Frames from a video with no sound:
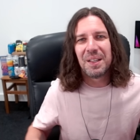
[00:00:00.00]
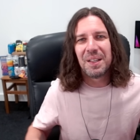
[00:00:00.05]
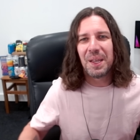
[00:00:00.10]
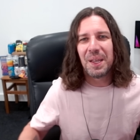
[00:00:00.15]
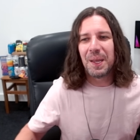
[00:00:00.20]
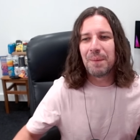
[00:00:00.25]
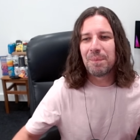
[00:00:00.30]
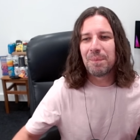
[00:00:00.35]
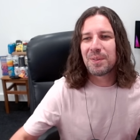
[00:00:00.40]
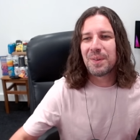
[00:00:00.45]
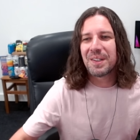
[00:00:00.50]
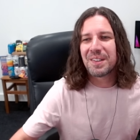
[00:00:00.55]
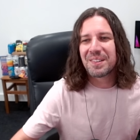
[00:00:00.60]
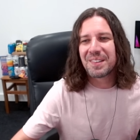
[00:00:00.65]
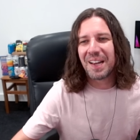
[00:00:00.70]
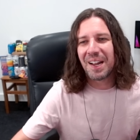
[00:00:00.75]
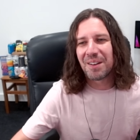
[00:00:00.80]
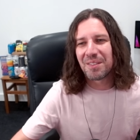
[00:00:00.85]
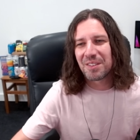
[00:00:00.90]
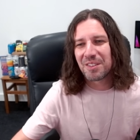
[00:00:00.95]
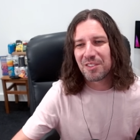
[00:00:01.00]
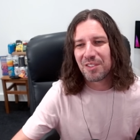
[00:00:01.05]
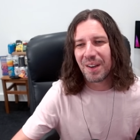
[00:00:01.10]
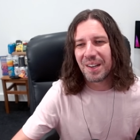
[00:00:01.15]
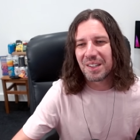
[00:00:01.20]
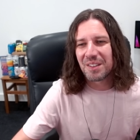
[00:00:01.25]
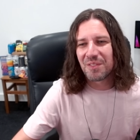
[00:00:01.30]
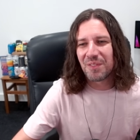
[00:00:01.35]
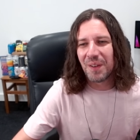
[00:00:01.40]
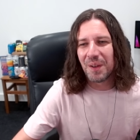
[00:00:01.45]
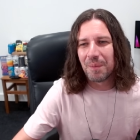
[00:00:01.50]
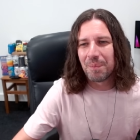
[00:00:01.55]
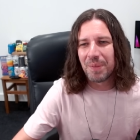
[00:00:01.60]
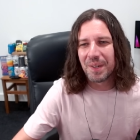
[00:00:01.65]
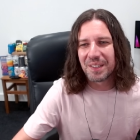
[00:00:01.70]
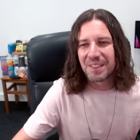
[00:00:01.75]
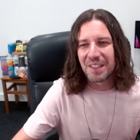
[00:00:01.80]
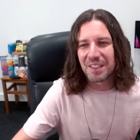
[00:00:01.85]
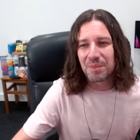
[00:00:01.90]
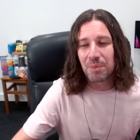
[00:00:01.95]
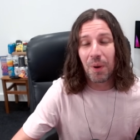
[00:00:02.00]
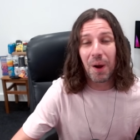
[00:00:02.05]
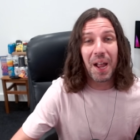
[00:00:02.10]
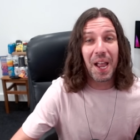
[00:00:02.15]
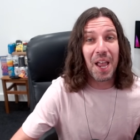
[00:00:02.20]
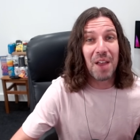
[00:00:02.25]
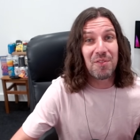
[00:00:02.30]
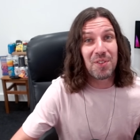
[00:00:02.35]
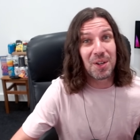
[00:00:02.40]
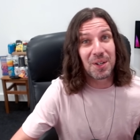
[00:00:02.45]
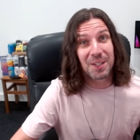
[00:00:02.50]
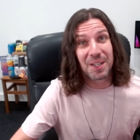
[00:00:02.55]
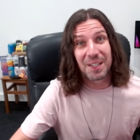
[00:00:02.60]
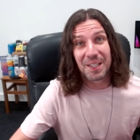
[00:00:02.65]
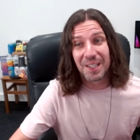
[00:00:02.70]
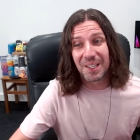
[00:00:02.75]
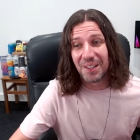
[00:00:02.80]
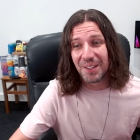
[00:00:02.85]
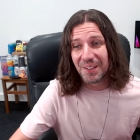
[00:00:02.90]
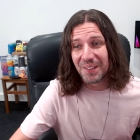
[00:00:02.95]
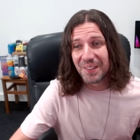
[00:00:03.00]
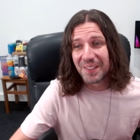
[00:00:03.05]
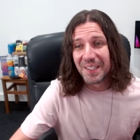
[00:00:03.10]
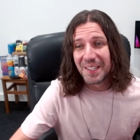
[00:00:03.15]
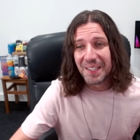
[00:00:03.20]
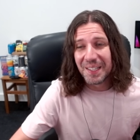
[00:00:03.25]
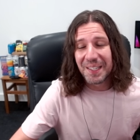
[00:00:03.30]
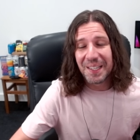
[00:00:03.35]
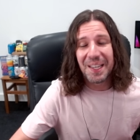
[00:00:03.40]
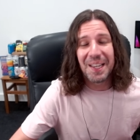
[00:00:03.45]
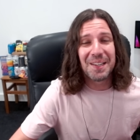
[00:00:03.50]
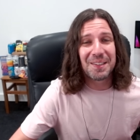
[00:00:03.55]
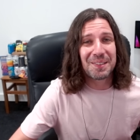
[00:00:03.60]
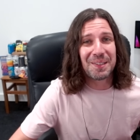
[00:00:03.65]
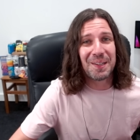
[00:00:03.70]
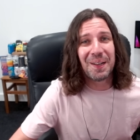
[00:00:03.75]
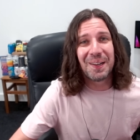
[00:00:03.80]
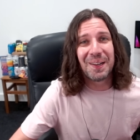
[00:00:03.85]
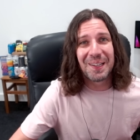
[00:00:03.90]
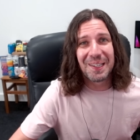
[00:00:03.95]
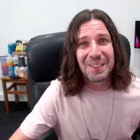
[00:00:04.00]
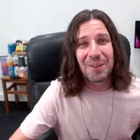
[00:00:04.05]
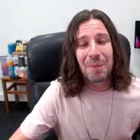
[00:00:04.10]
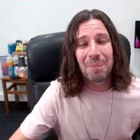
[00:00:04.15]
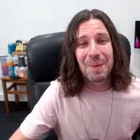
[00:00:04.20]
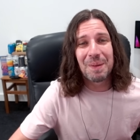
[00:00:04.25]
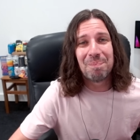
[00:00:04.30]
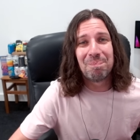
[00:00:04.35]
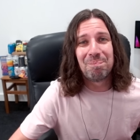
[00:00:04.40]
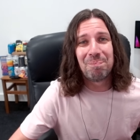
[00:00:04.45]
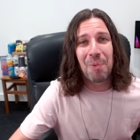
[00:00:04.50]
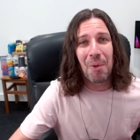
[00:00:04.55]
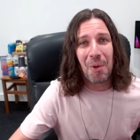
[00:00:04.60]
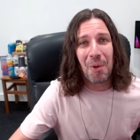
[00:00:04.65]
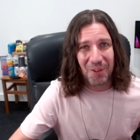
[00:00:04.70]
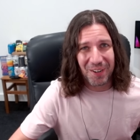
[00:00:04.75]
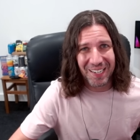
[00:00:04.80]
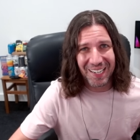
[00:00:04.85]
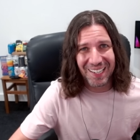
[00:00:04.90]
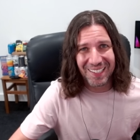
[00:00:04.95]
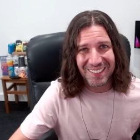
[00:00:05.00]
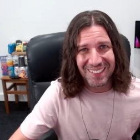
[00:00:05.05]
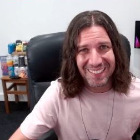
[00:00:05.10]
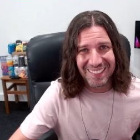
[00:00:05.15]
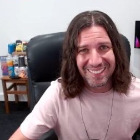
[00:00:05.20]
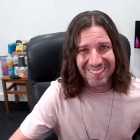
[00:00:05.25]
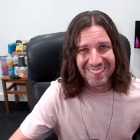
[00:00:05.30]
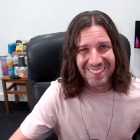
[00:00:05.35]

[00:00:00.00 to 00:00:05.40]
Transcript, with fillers: Ipswich Town's transfer business, whatever you conclude, it's certainly not been boring, has it?